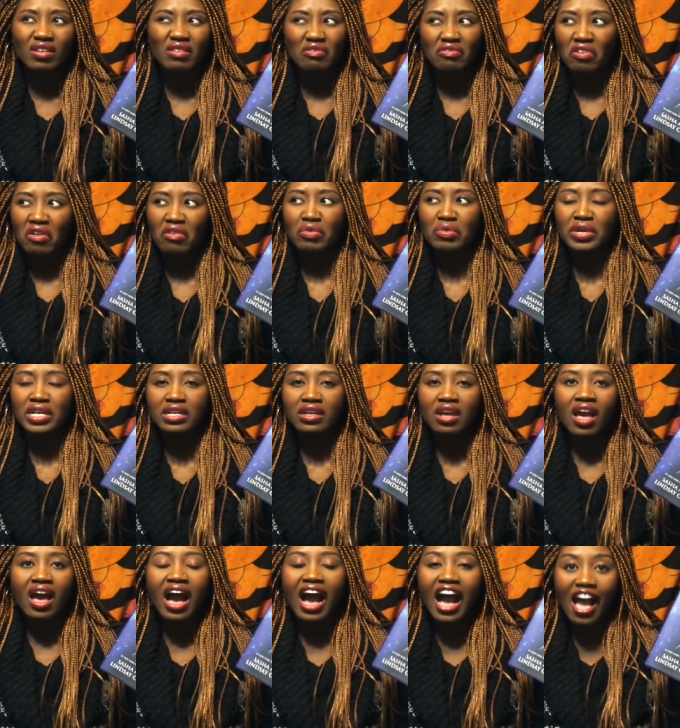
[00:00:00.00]
following.
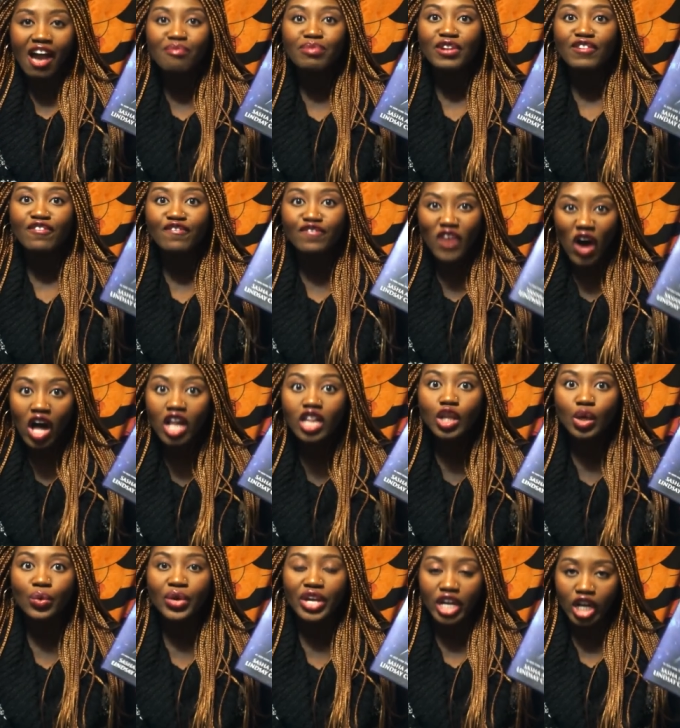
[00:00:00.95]
I have been
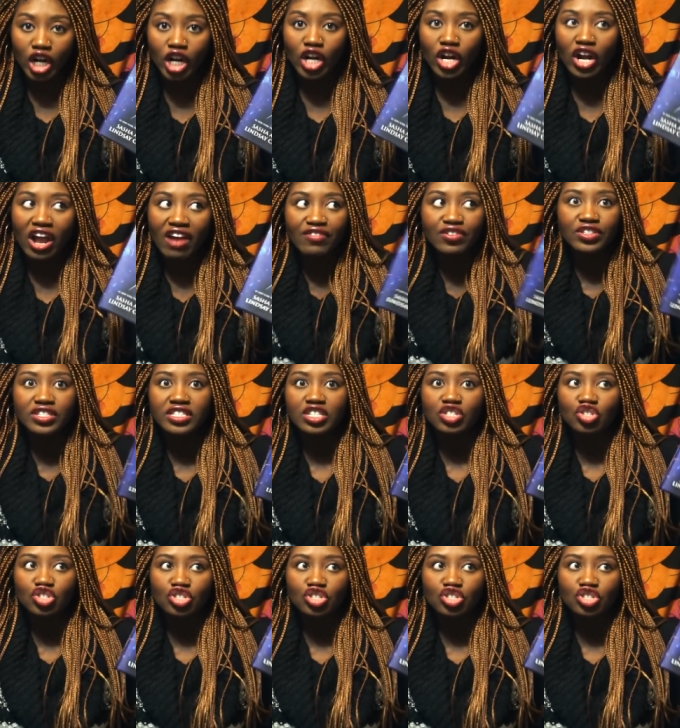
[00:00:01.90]
following her ever since